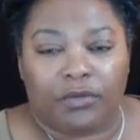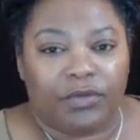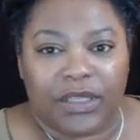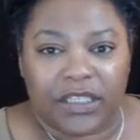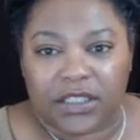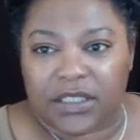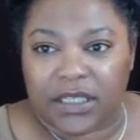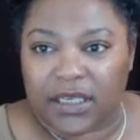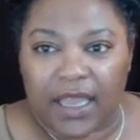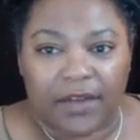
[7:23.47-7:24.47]

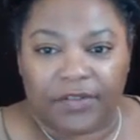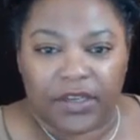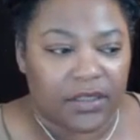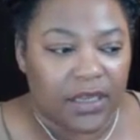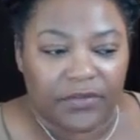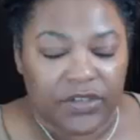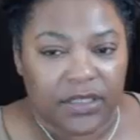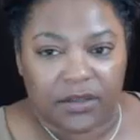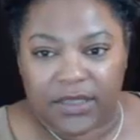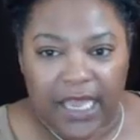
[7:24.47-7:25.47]
religiously every
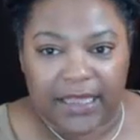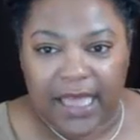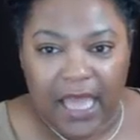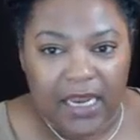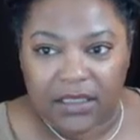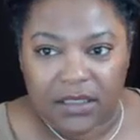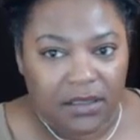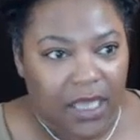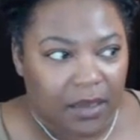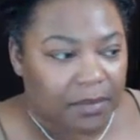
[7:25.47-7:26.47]
single day. That
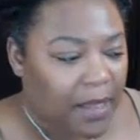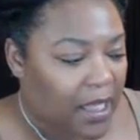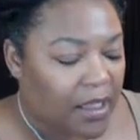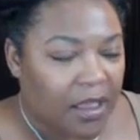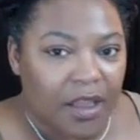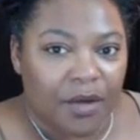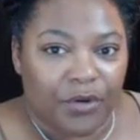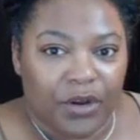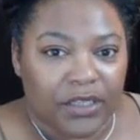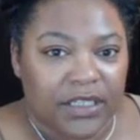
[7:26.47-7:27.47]
is like my
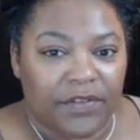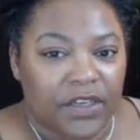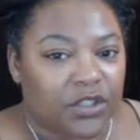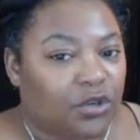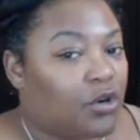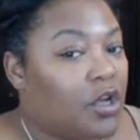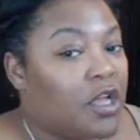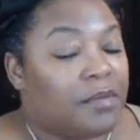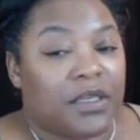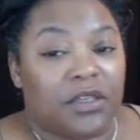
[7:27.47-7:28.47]
productivity tool.
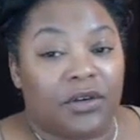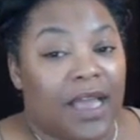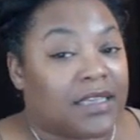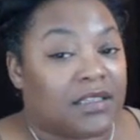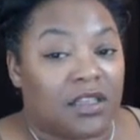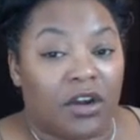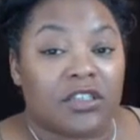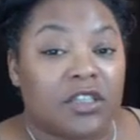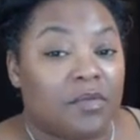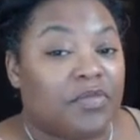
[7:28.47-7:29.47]
But you guys,
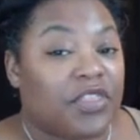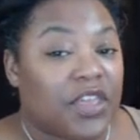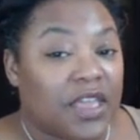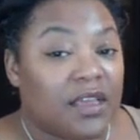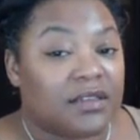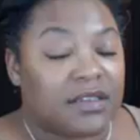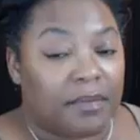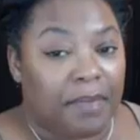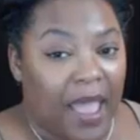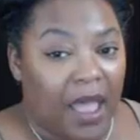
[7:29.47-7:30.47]
there are some things
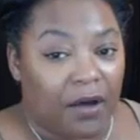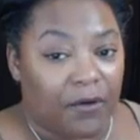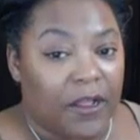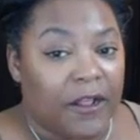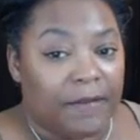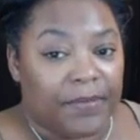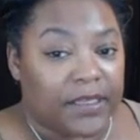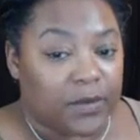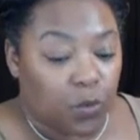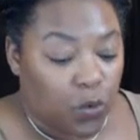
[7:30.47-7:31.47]
about
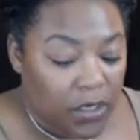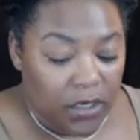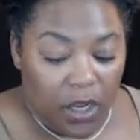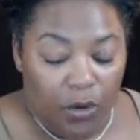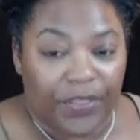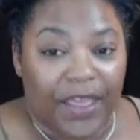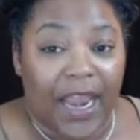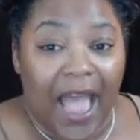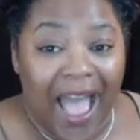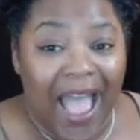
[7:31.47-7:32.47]
this OneNote
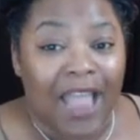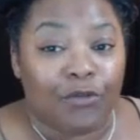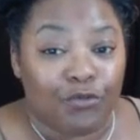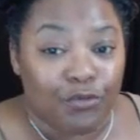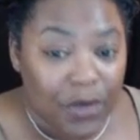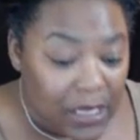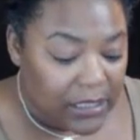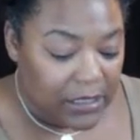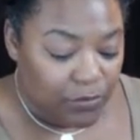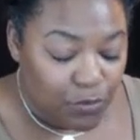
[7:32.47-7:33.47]
that I
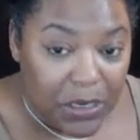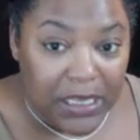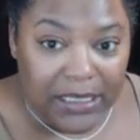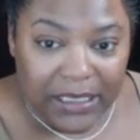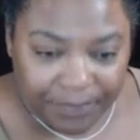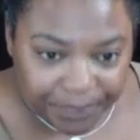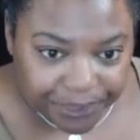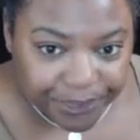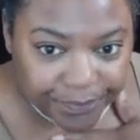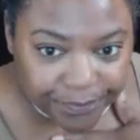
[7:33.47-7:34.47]
really, really,